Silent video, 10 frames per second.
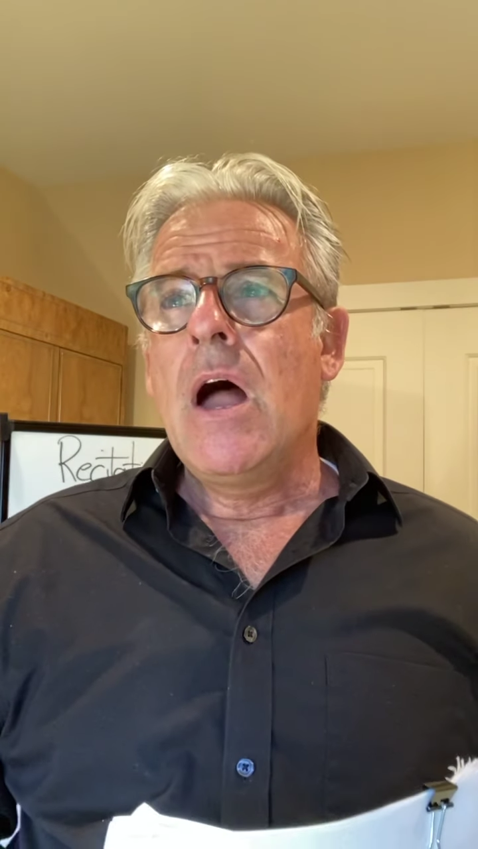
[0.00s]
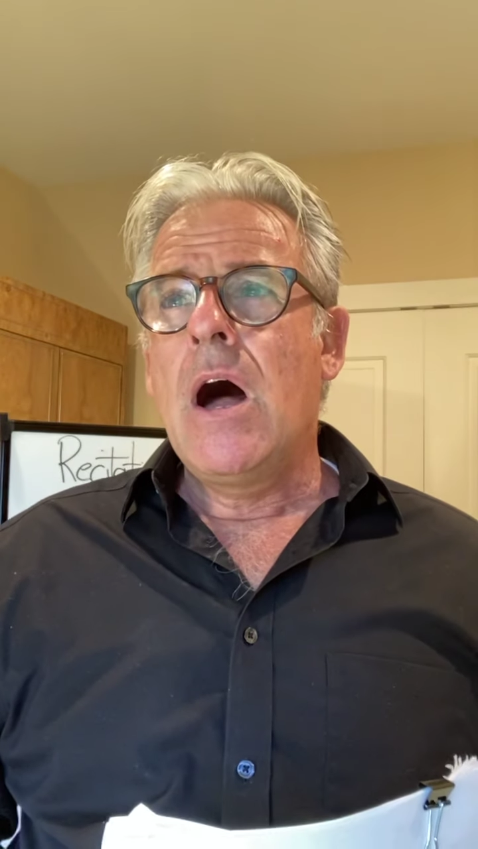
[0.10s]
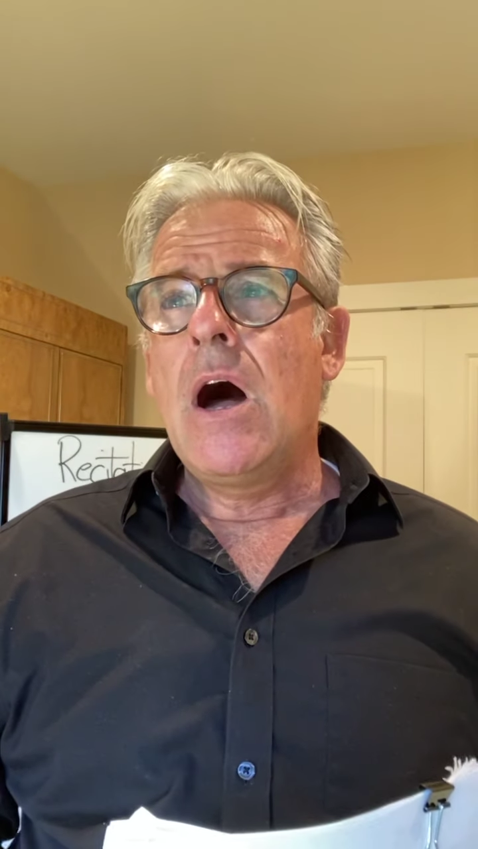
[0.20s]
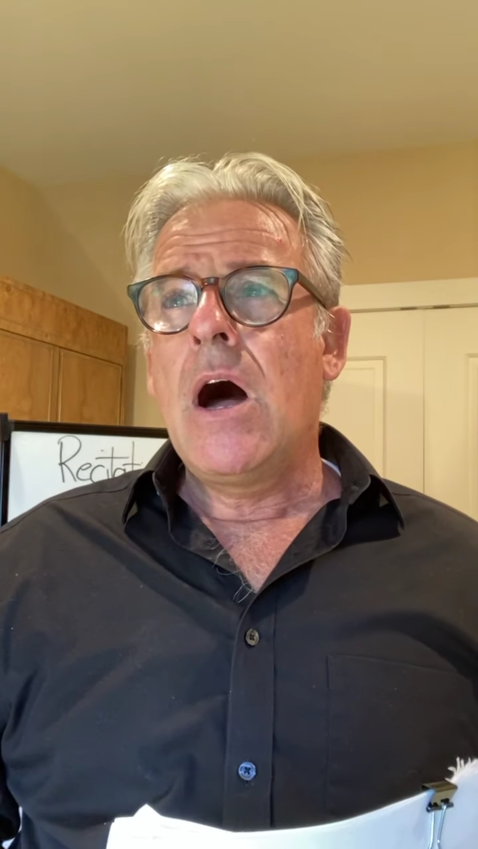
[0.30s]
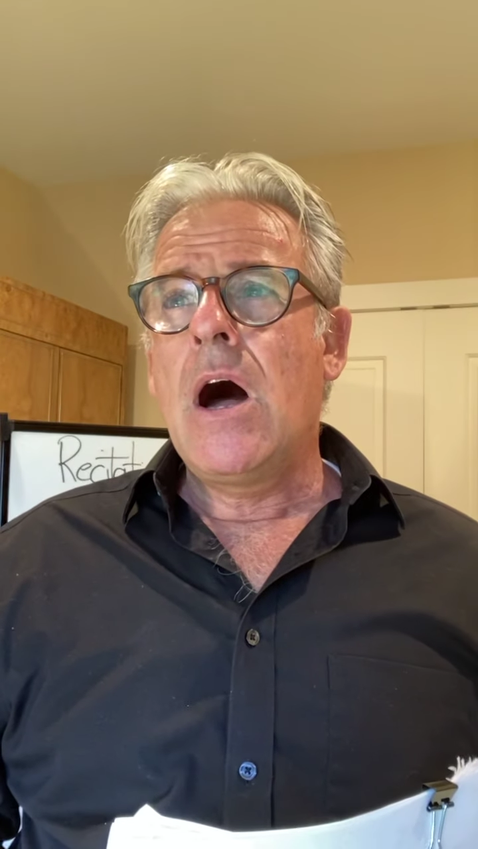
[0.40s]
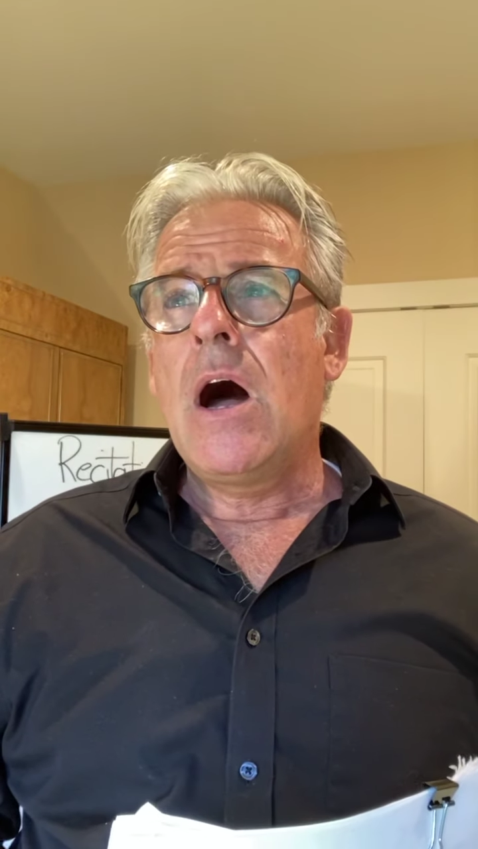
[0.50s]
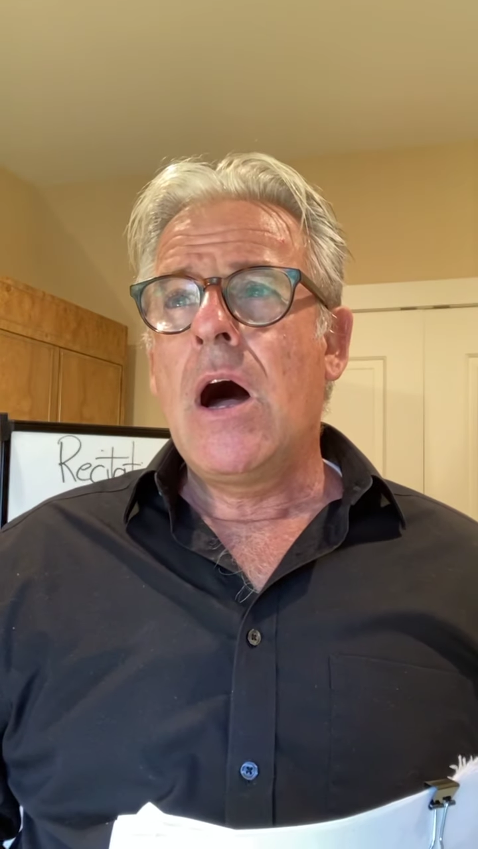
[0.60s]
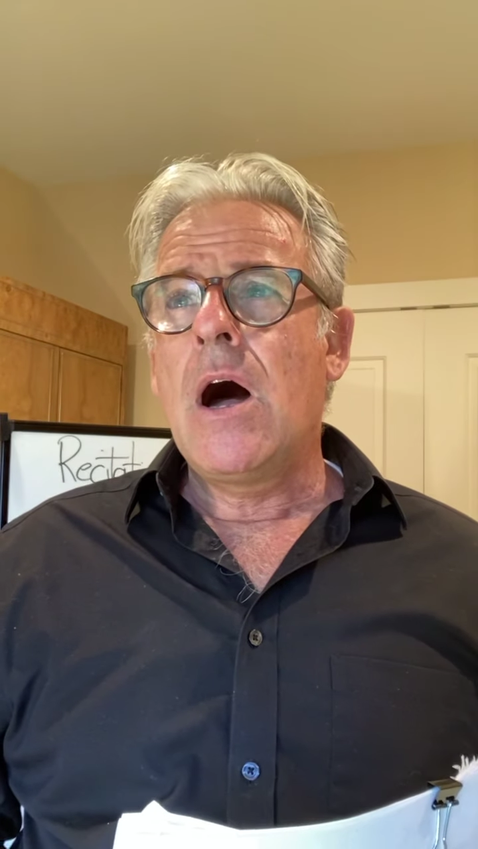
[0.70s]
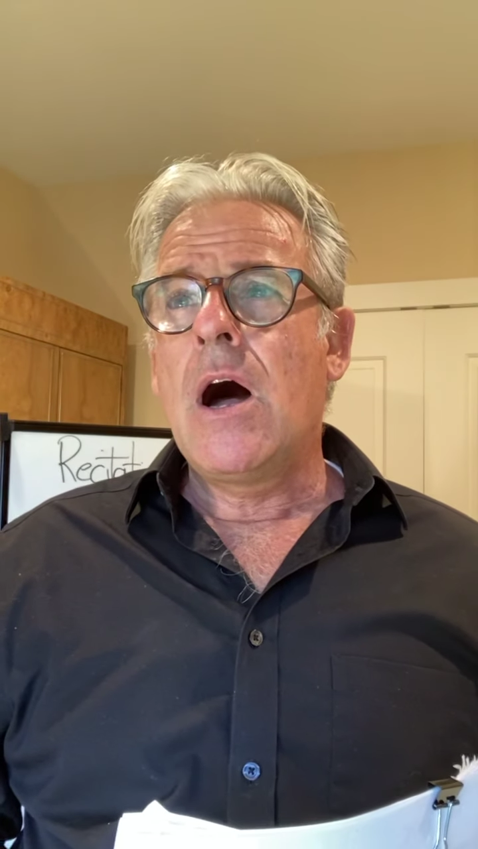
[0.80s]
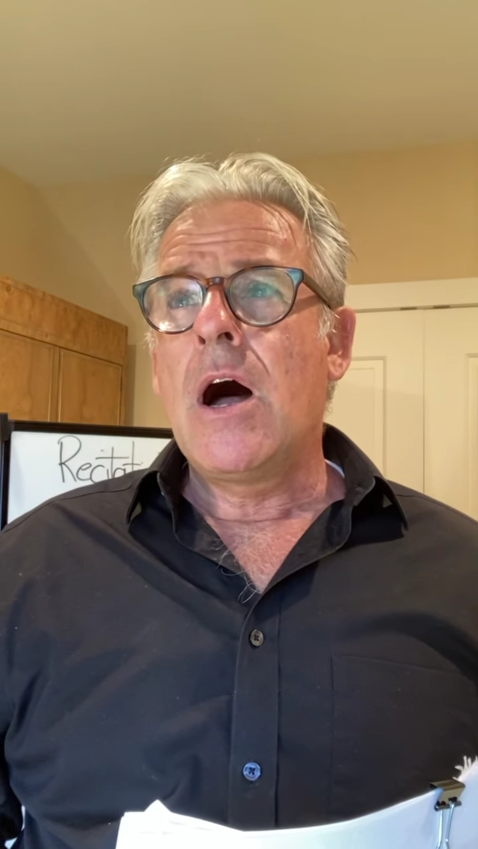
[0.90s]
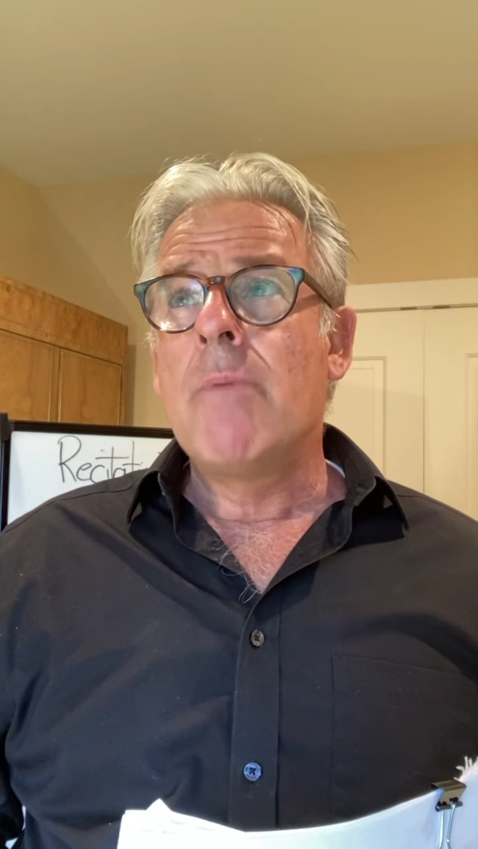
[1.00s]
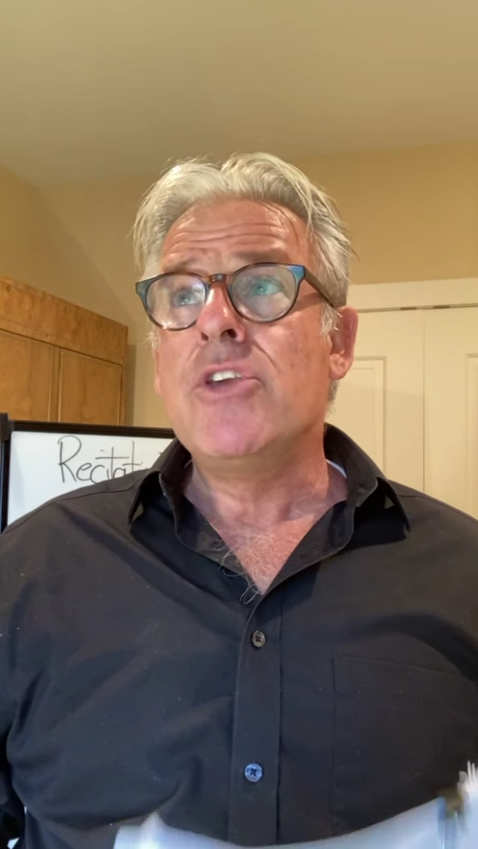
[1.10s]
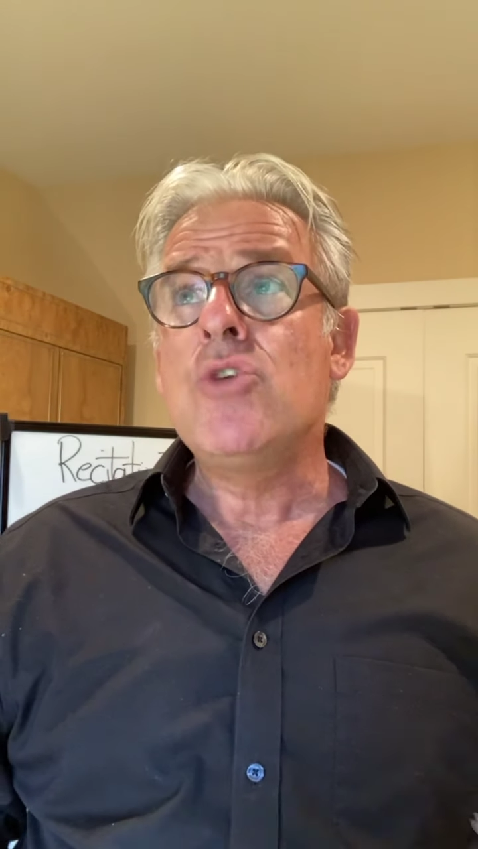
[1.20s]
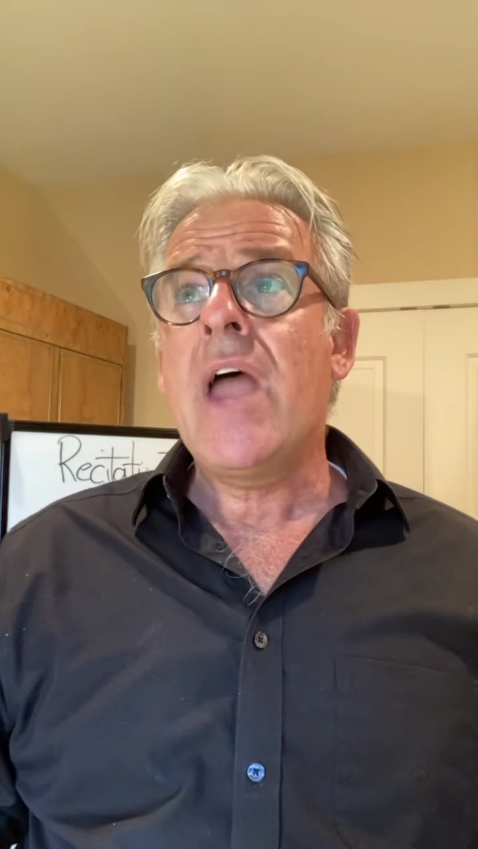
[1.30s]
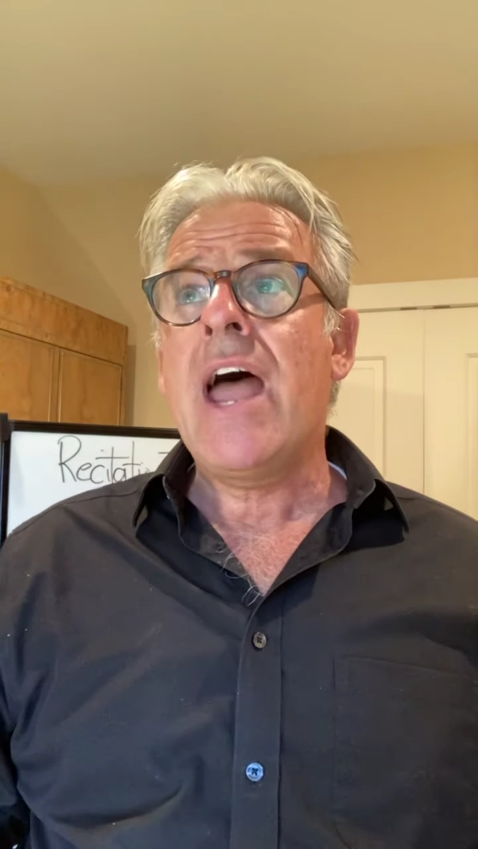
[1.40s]

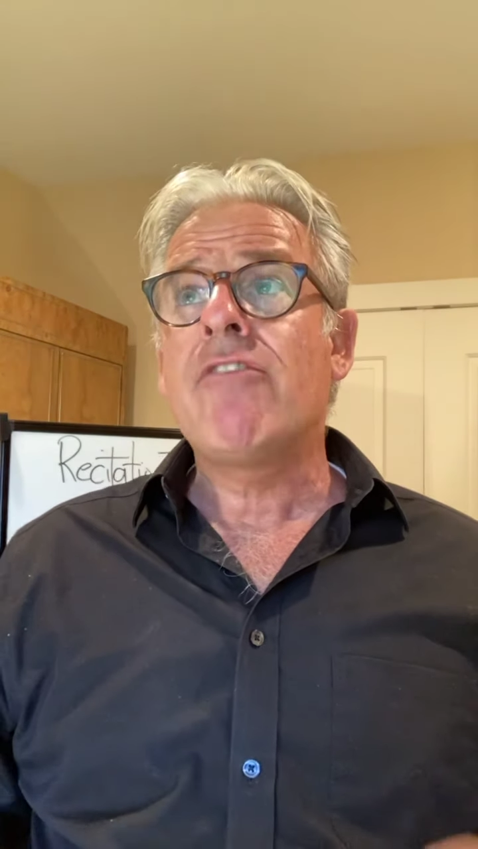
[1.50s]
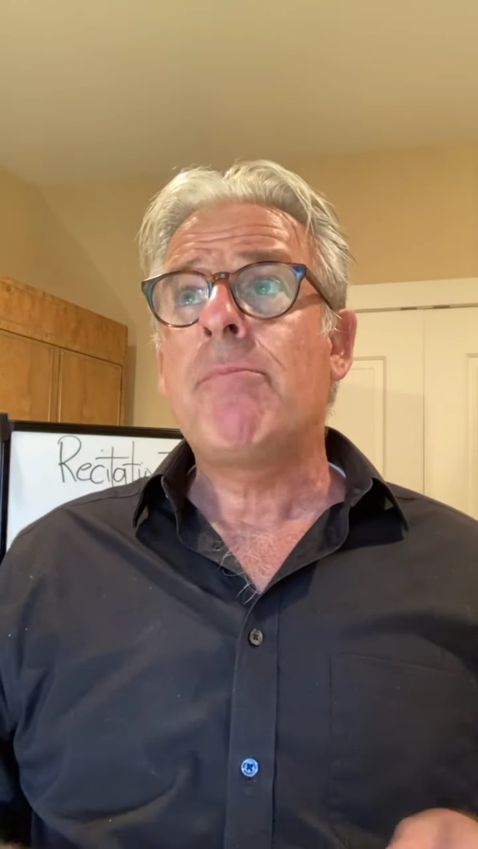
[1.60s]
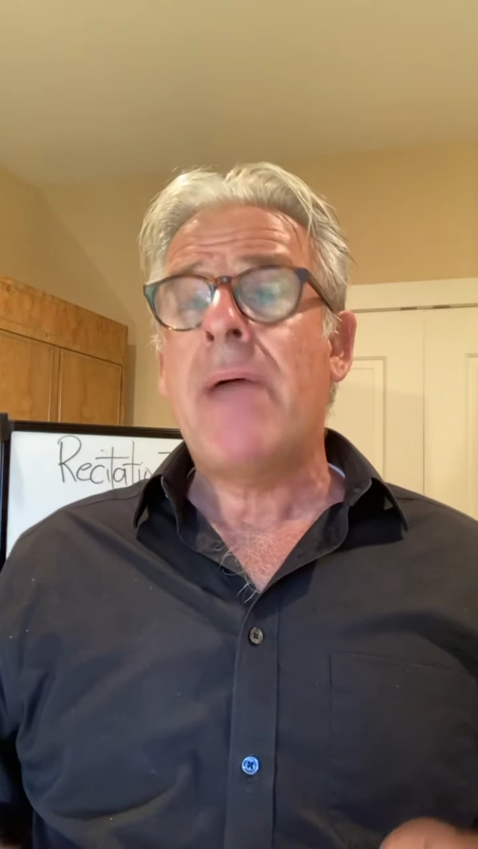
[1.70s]
You have a